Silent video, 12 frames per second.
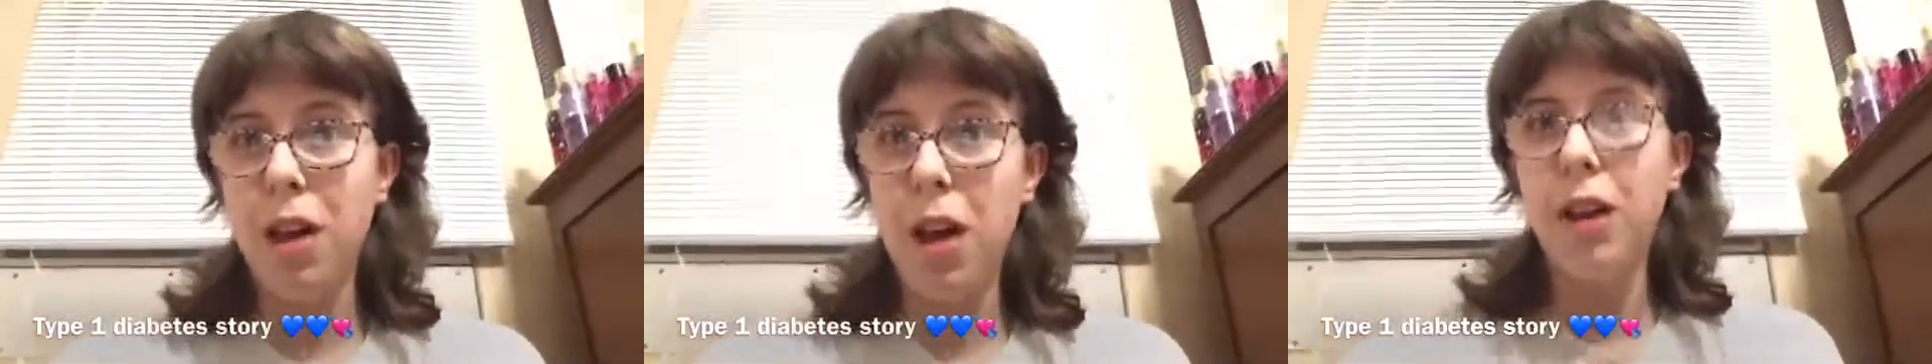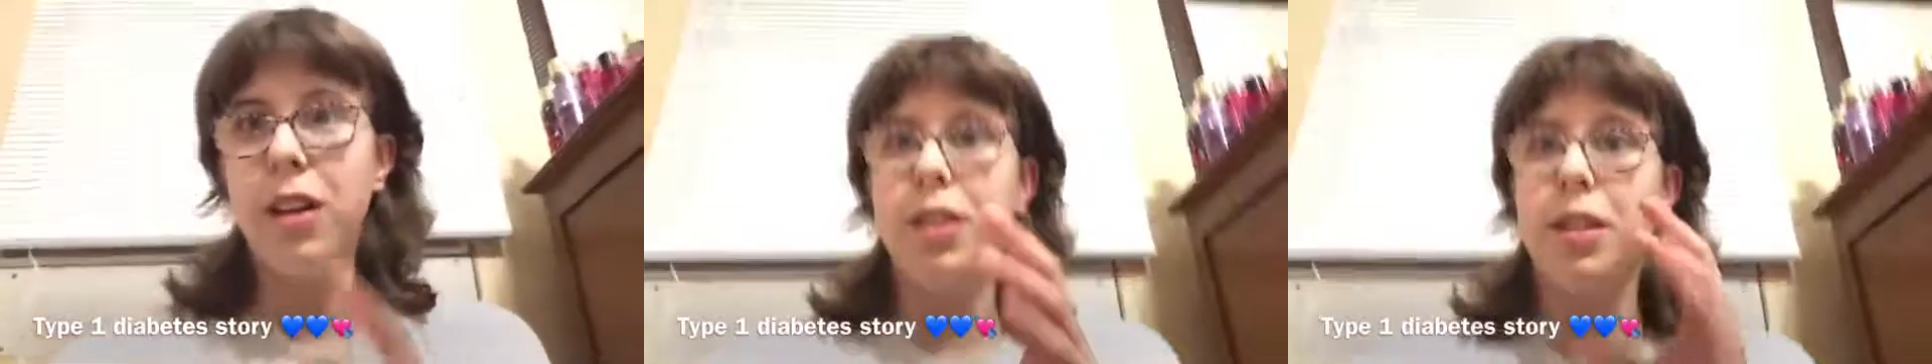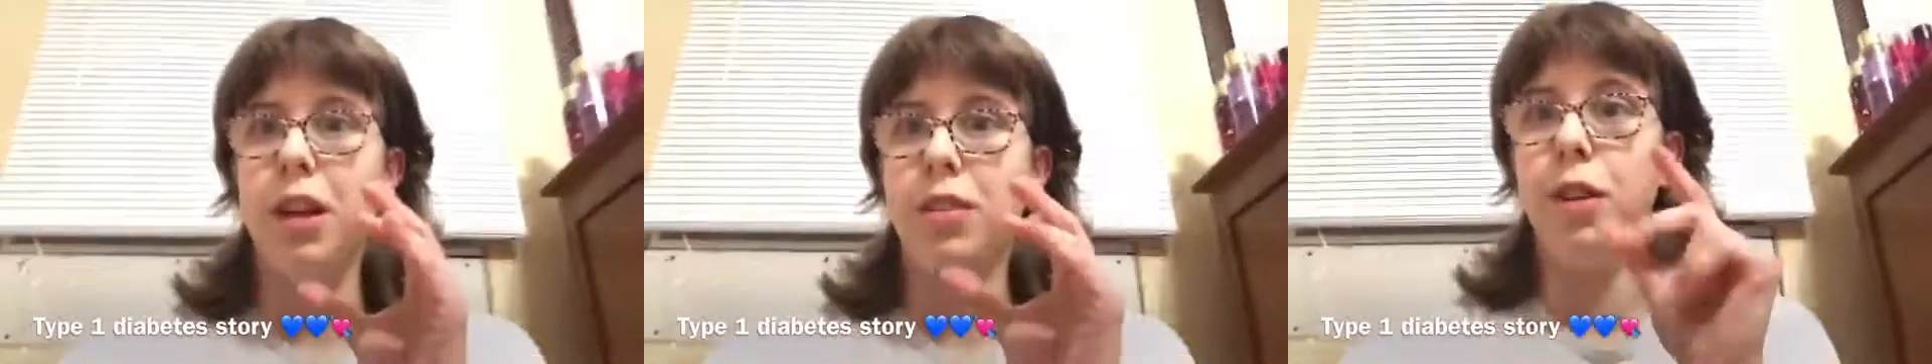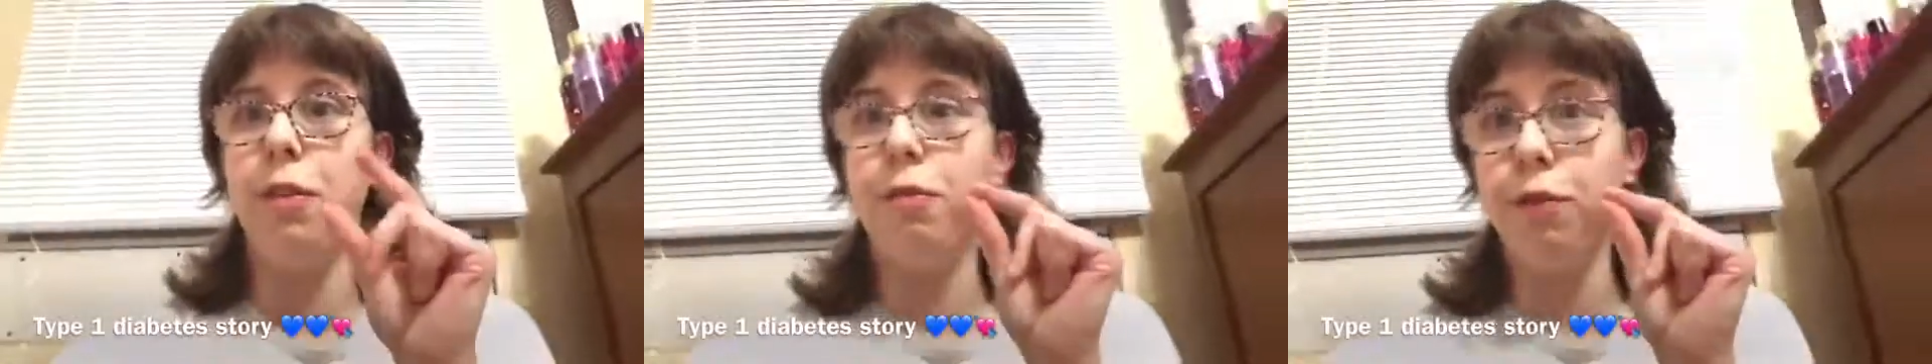because there's a
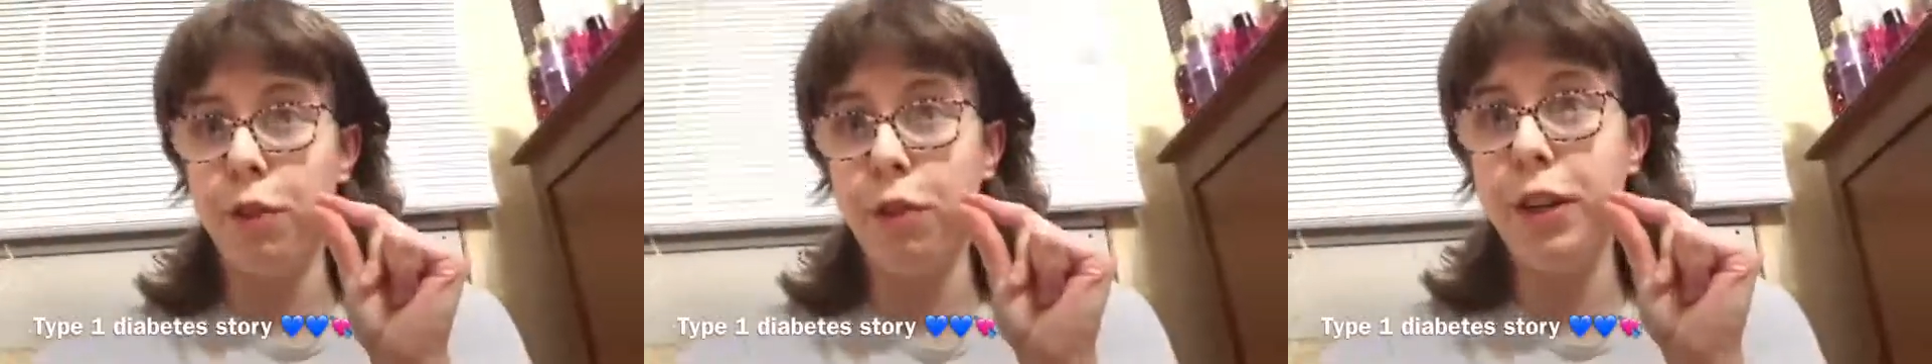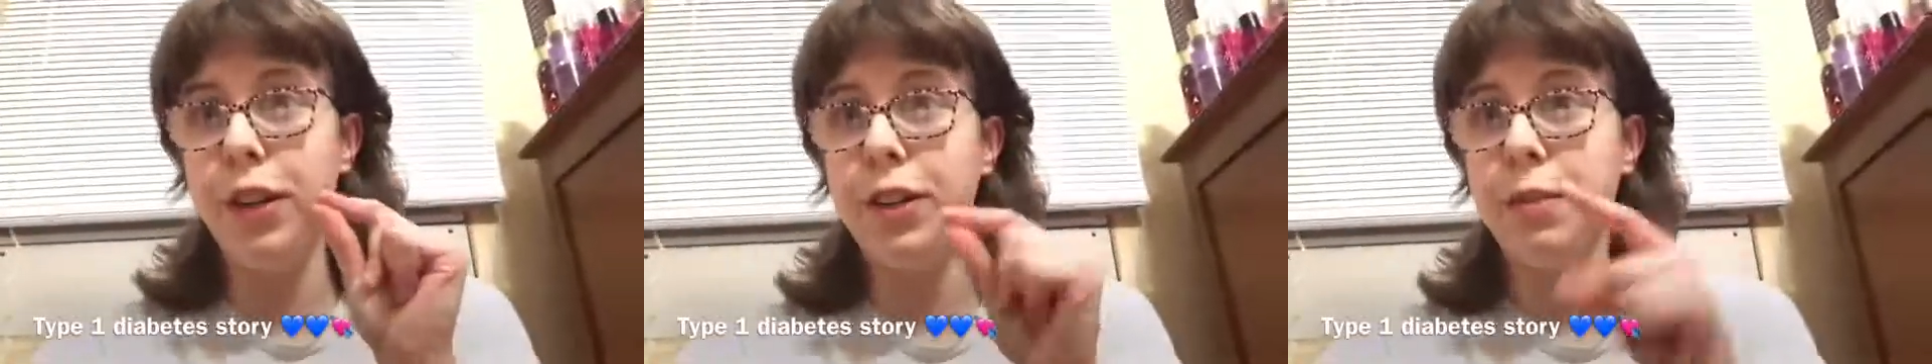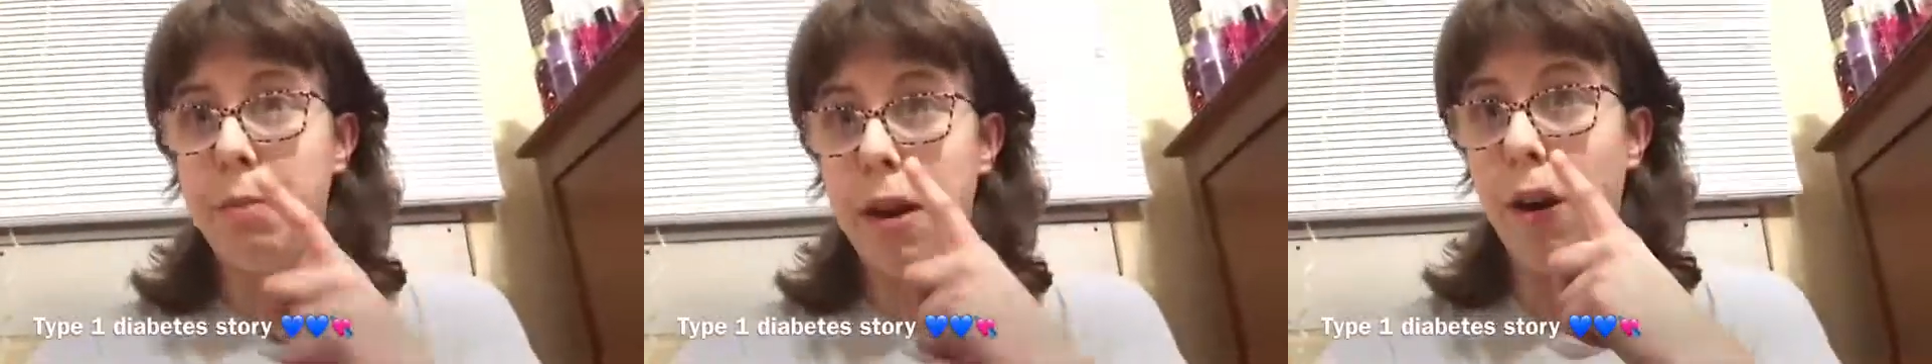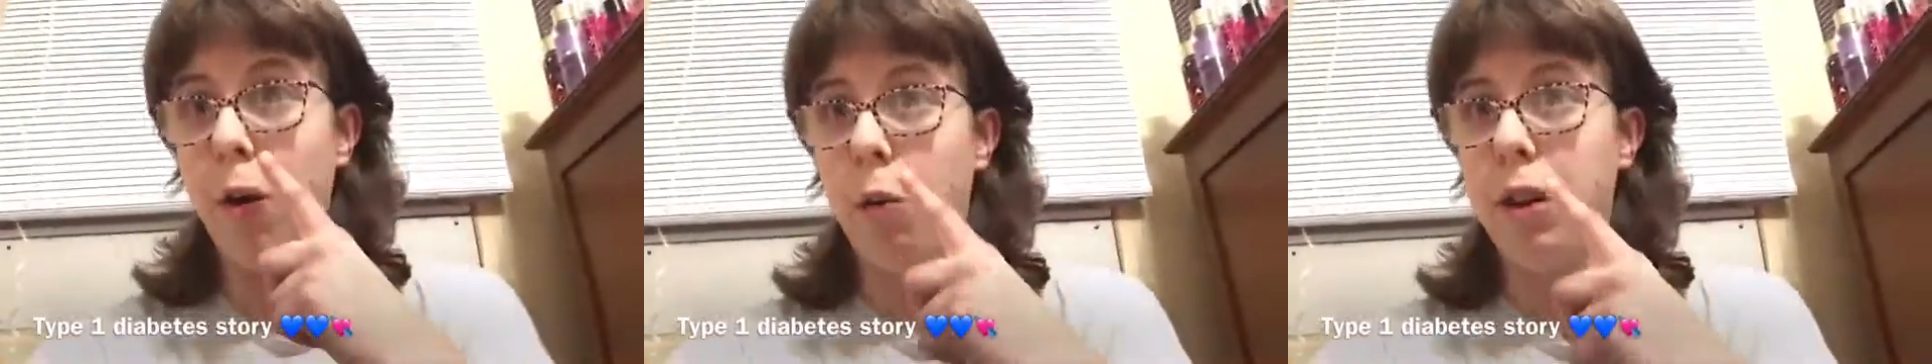fruity
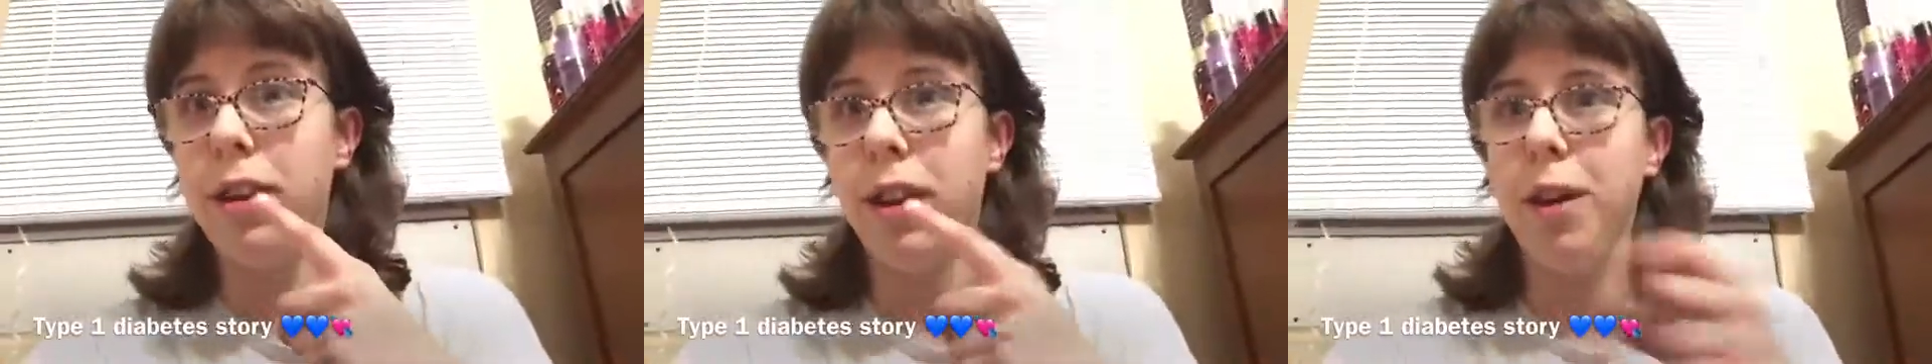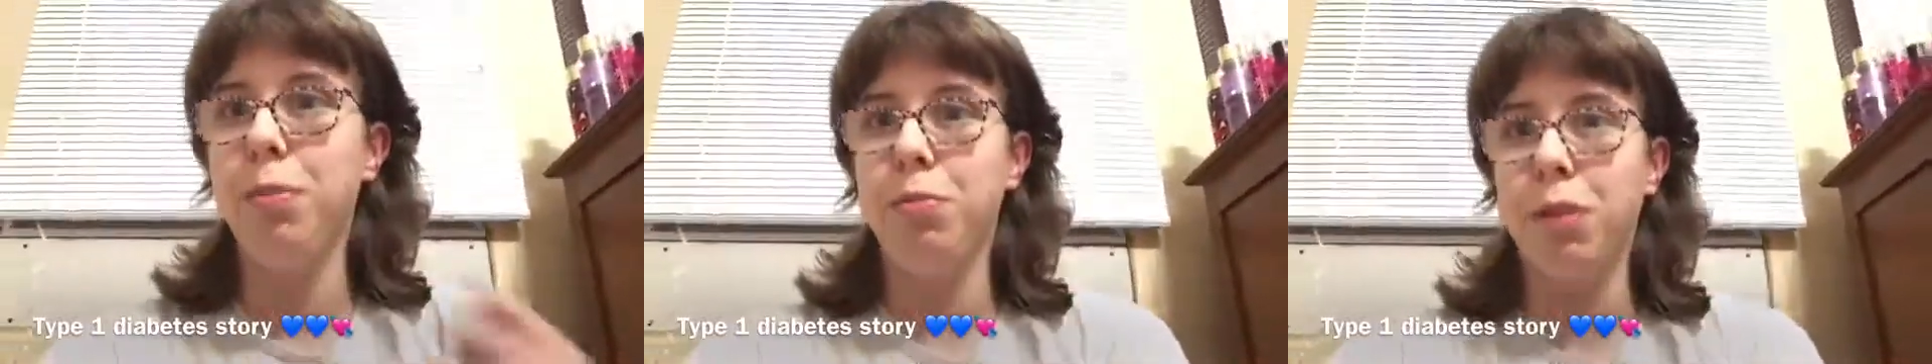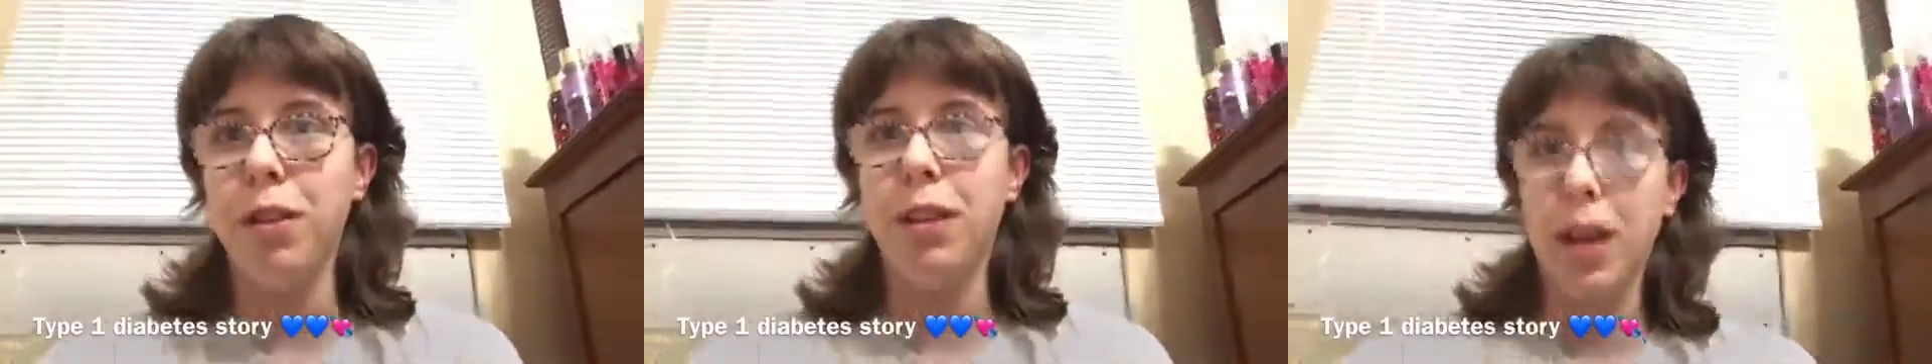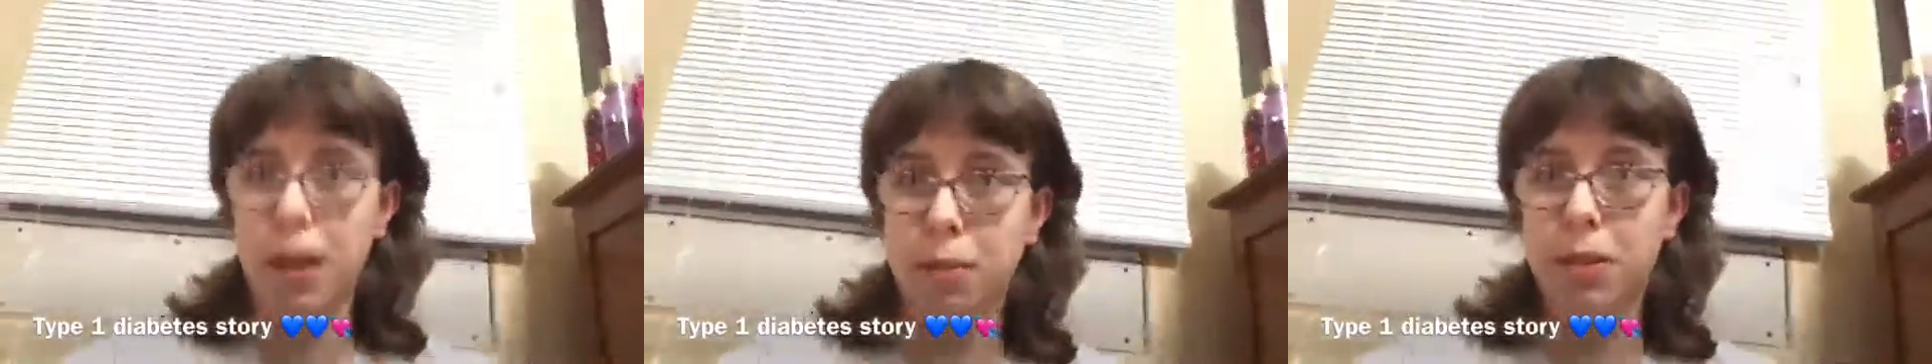smell with type 1
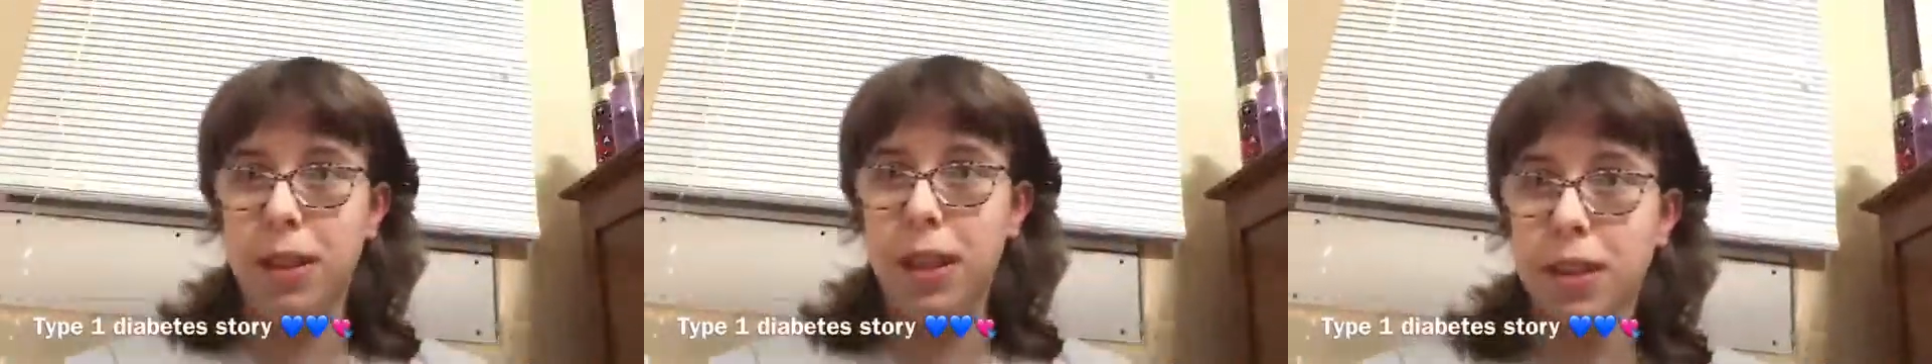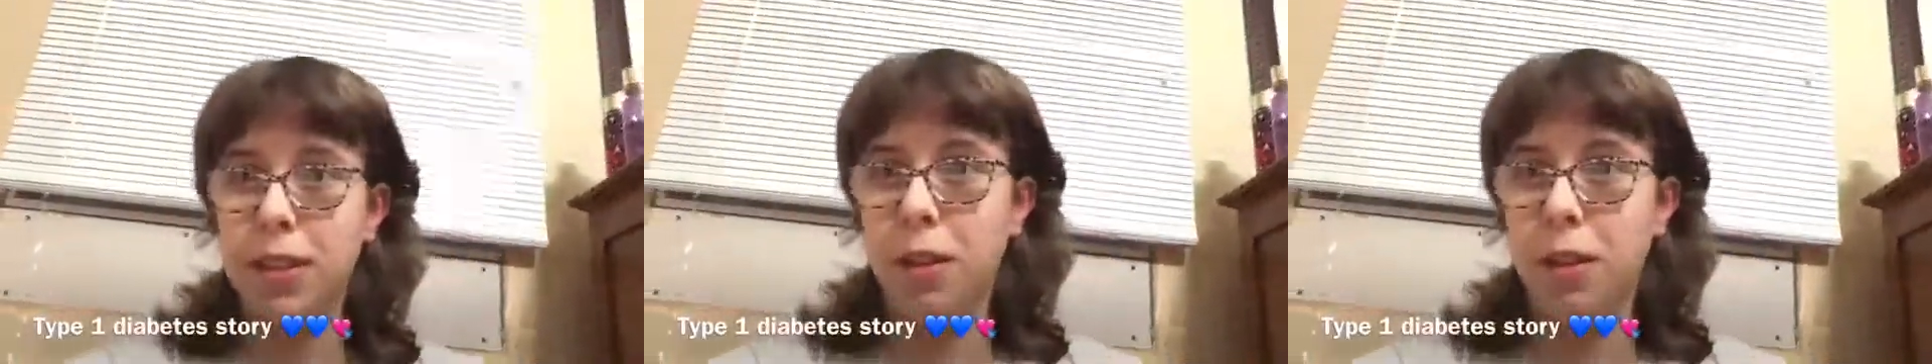diabetes,